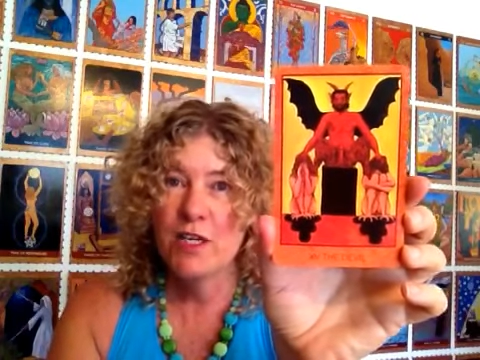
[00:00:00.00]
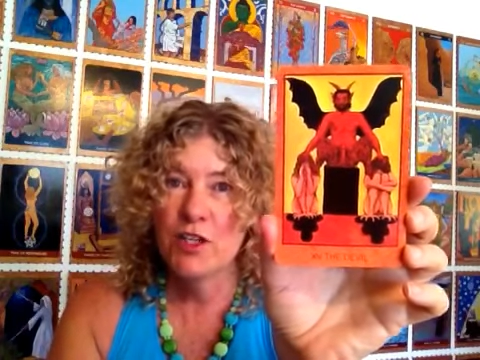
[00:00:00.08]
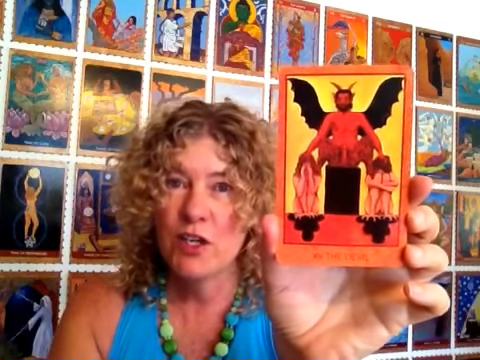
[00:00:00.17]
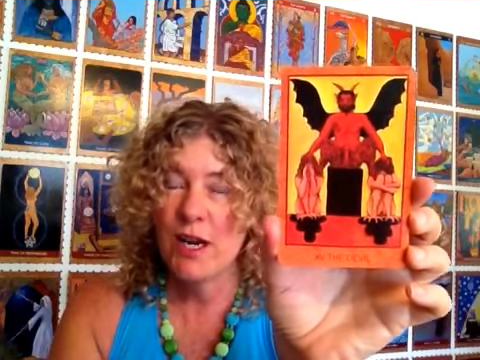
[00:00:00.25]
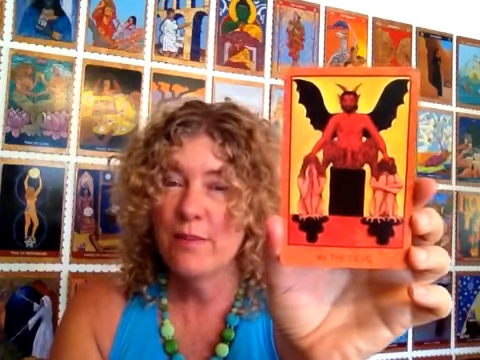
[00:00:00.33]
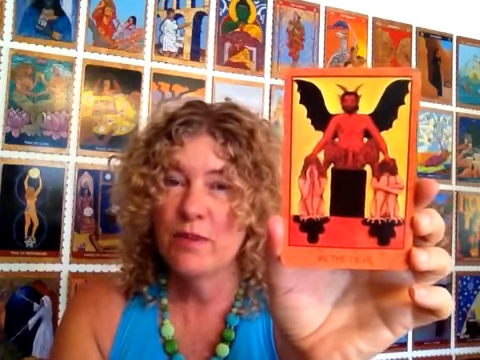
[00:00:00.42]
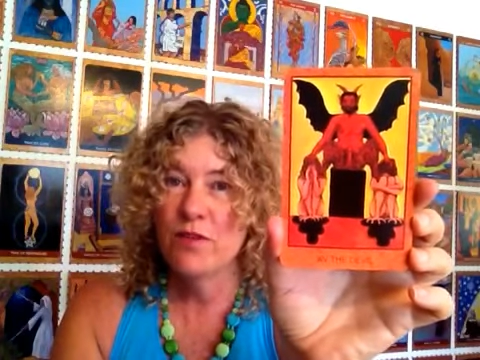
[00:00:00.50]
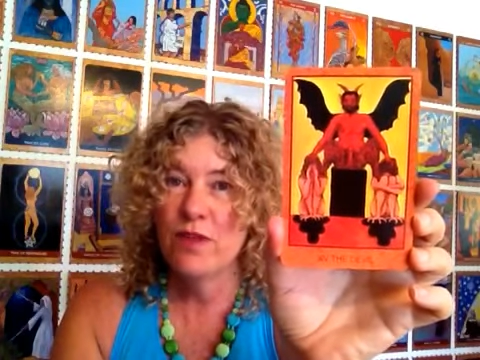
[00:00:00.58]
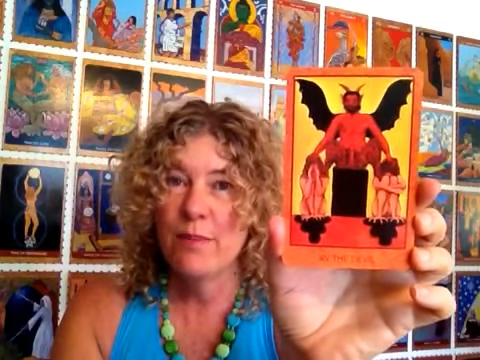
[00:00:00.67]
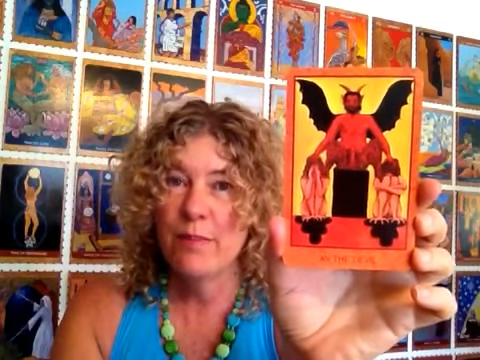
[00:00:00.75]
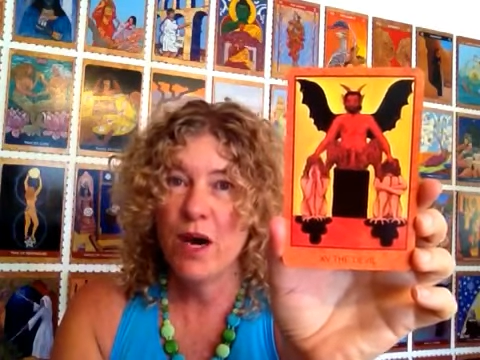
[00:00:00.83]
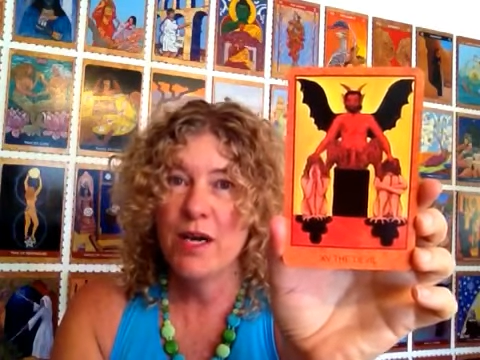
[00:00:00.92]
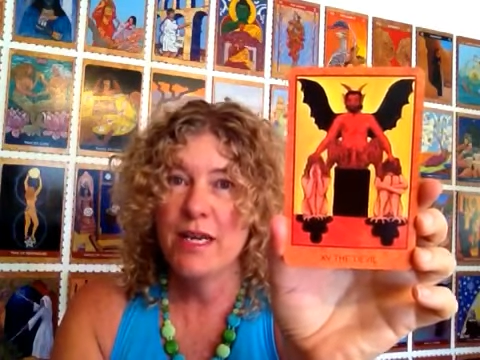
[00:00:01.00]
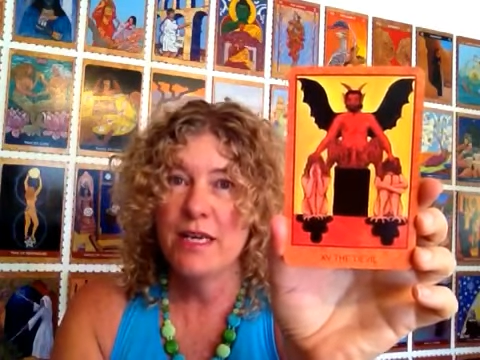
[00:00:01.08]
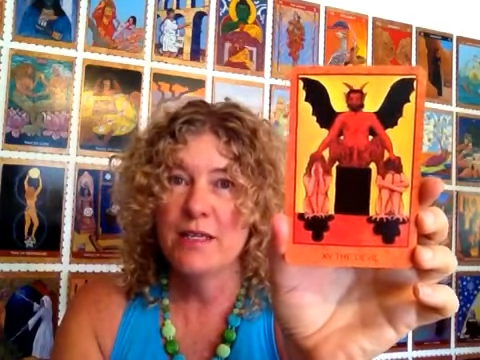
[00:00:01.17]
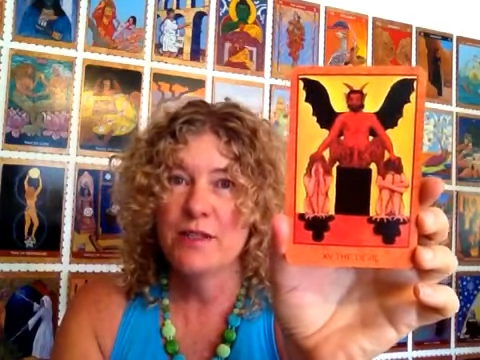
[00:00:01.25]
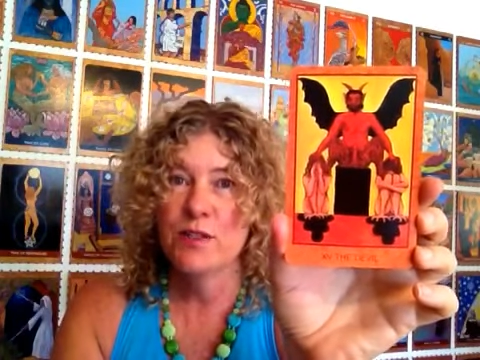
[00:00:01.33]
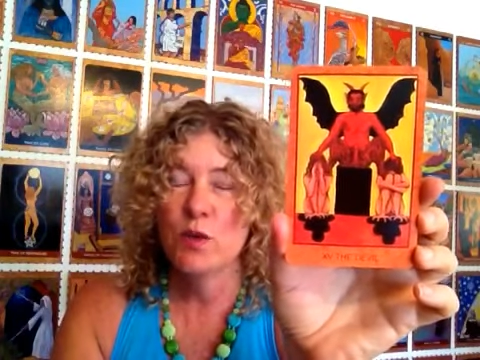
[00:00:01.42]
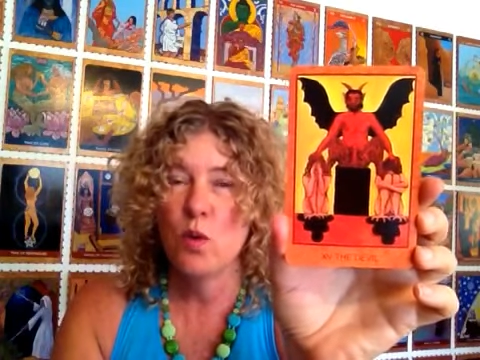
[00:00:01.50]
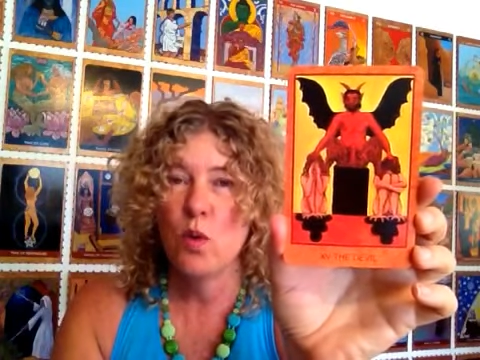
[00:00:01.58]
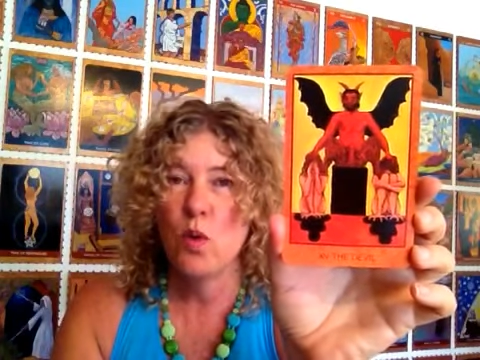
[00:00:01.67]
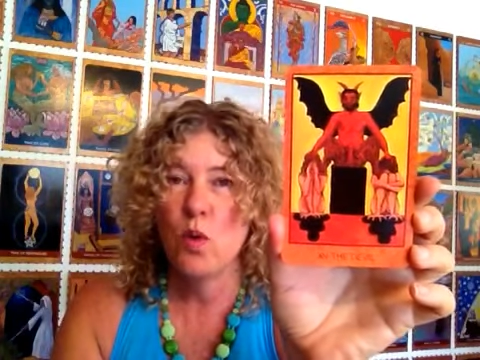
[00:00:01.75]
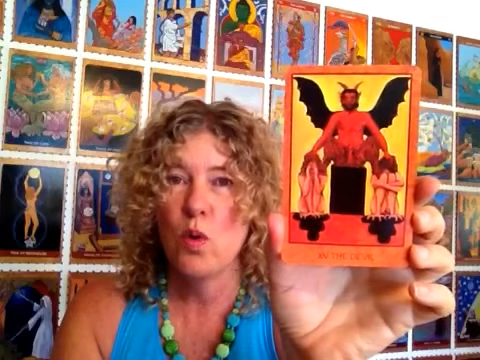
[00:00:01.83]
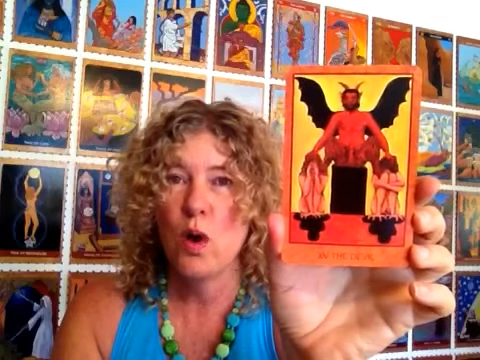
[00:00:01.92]
ashamed of their bodies
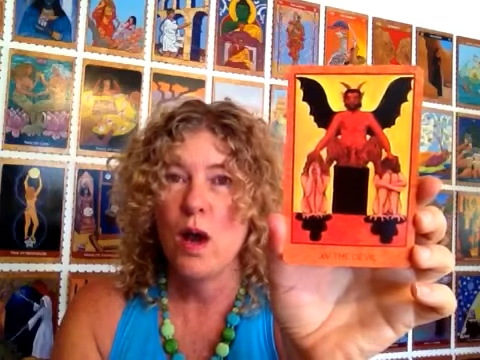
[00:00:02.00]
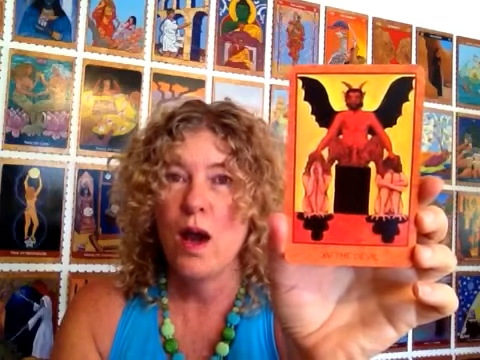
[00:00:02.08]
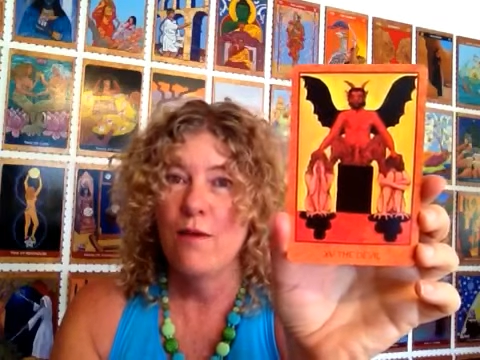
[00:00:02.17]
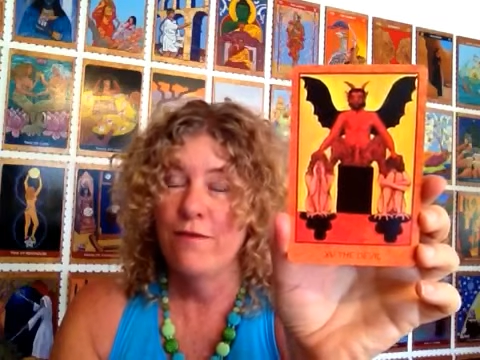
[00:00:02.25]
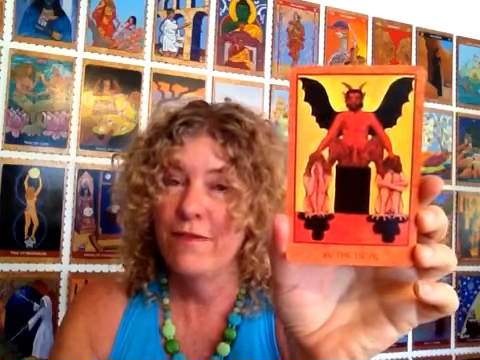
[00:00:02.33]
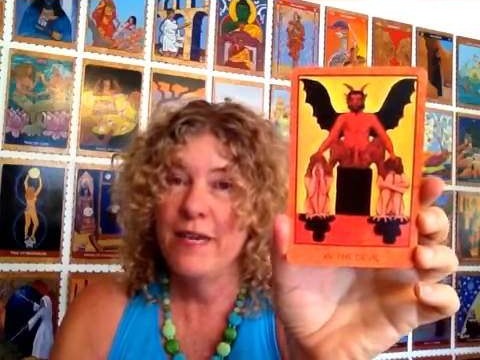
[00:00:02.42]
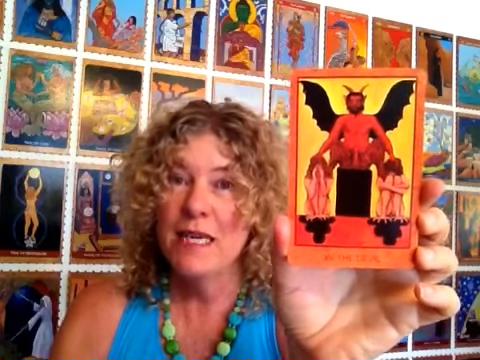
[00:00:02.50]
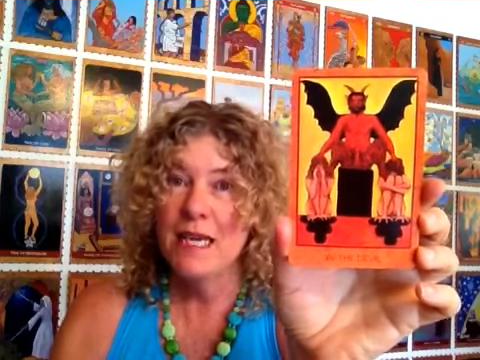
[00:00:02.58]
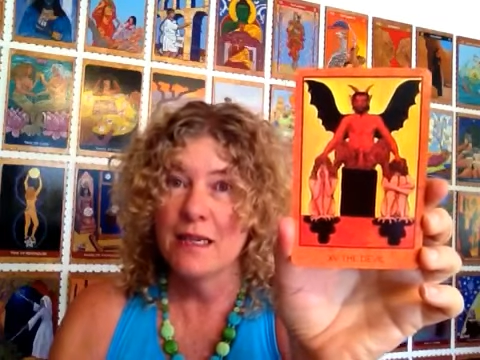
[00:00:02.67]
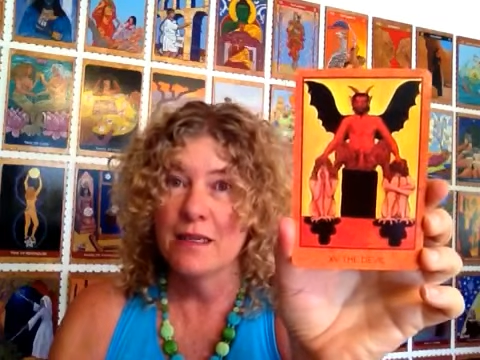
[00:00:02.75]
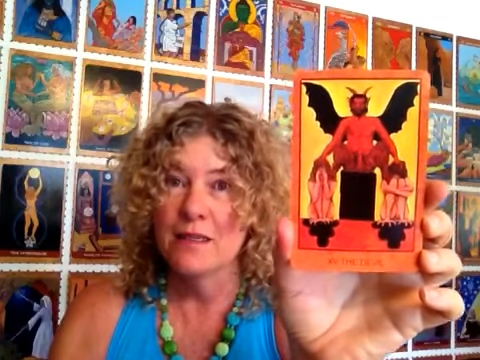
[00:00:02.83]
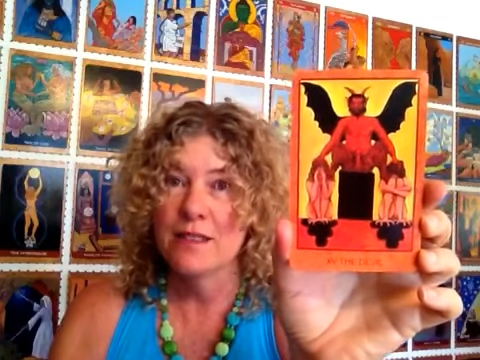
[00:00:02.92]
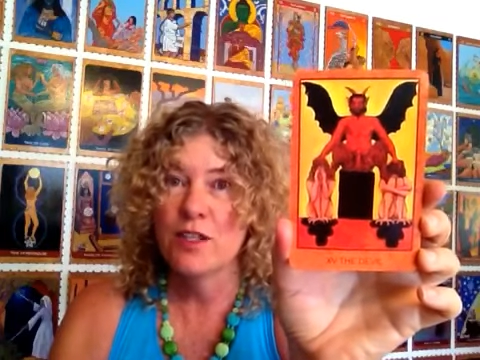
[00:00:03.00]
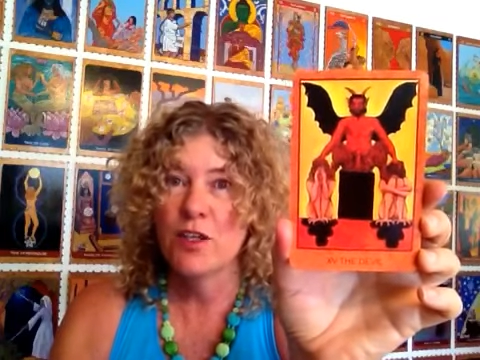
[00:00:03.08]
or feelings.